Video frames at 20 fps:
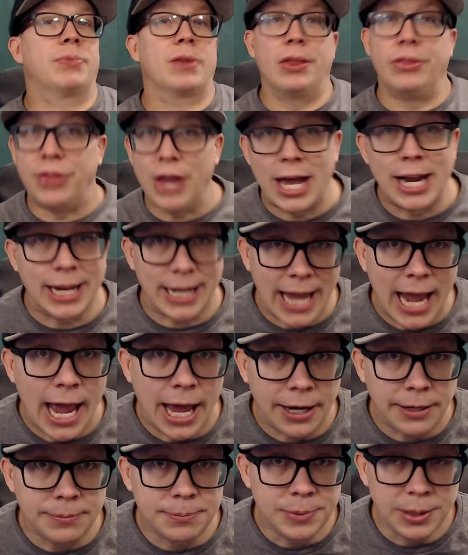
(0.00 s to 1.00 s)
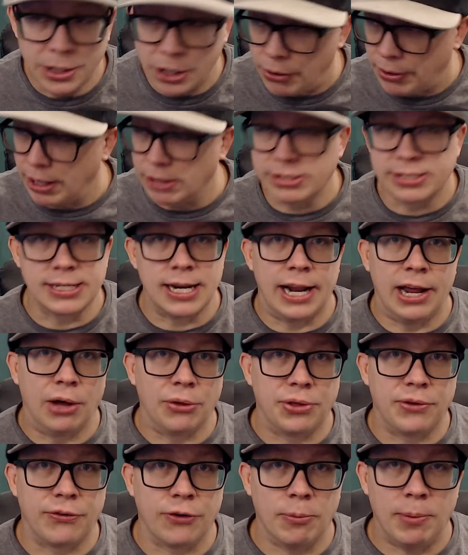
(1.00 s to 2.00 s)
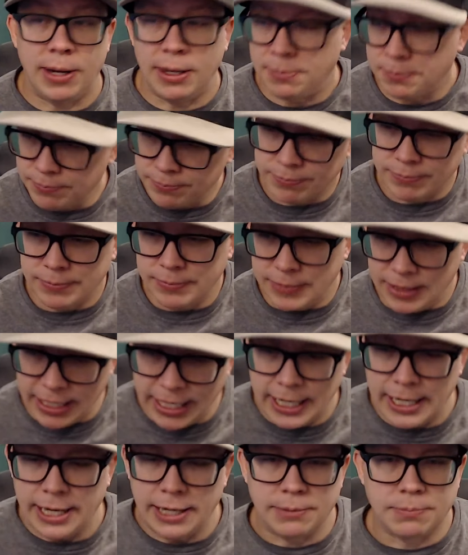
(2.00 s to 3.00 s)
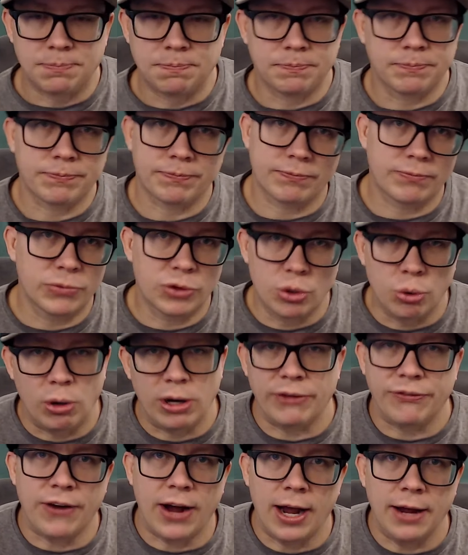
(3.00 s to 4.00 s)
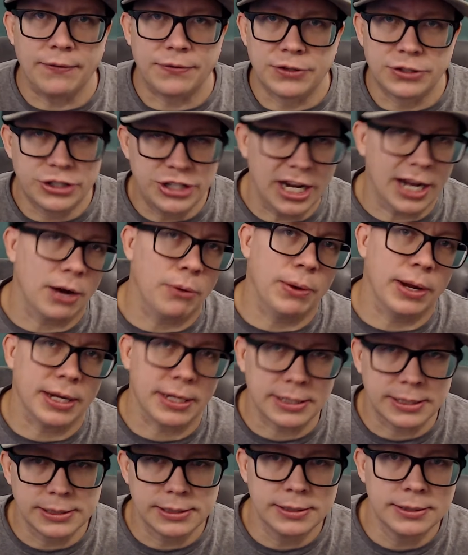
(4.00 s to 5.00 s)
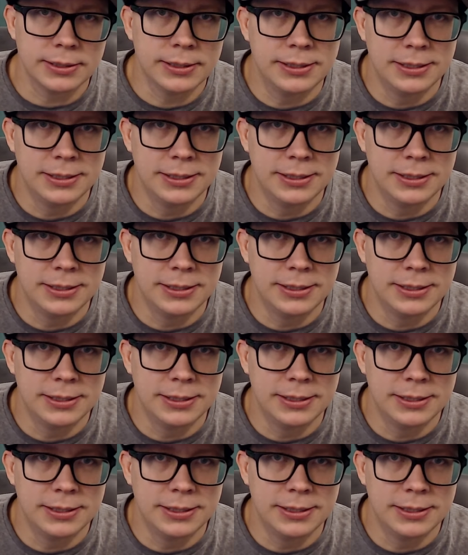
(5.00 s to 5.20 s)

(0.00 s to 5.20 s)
Then again, you know what else is not healthy for me? Eating 25 chicken wings